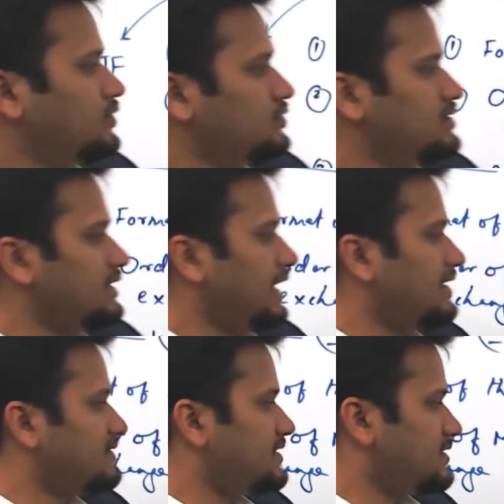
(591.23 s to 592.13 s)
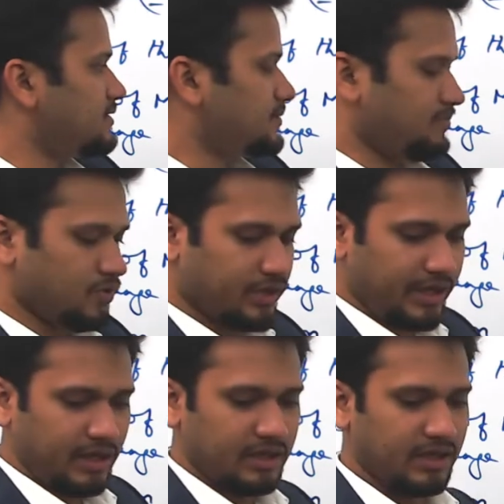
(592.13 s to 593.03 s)
to this end system,
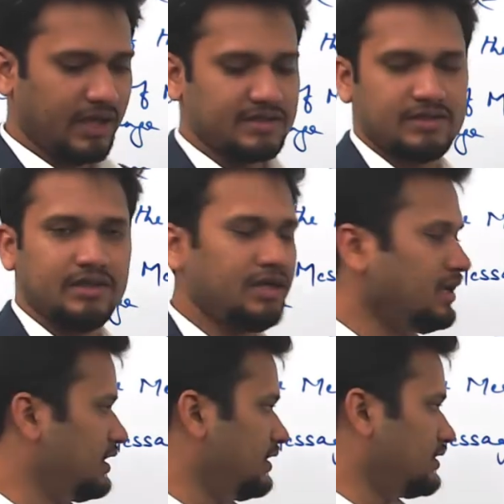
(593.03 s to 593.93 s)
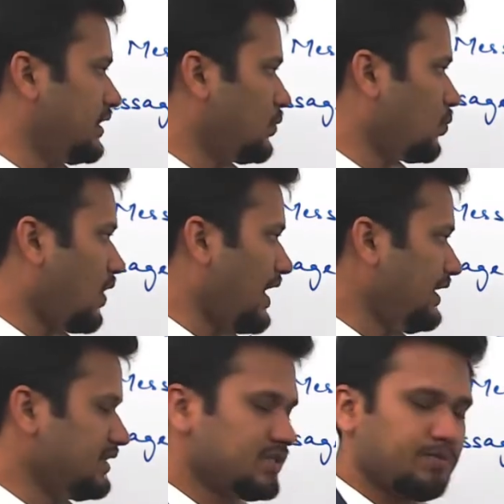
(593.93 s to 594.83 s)
okay, and see that why
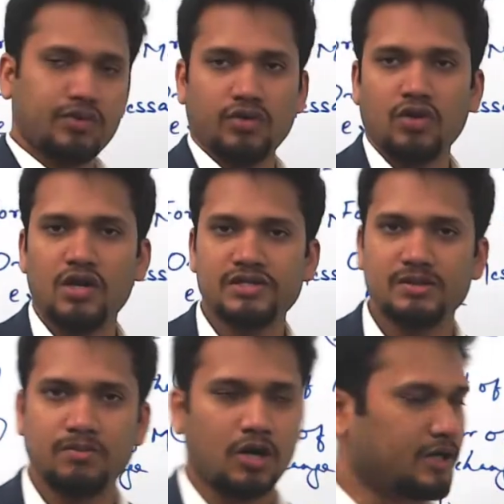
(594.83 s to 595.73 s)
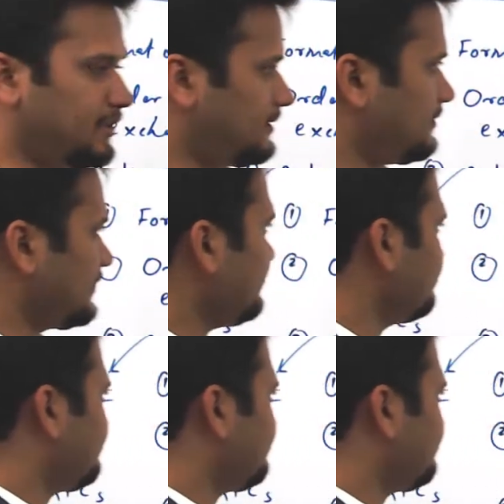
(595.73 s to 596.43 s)
this protocol is important. Okay,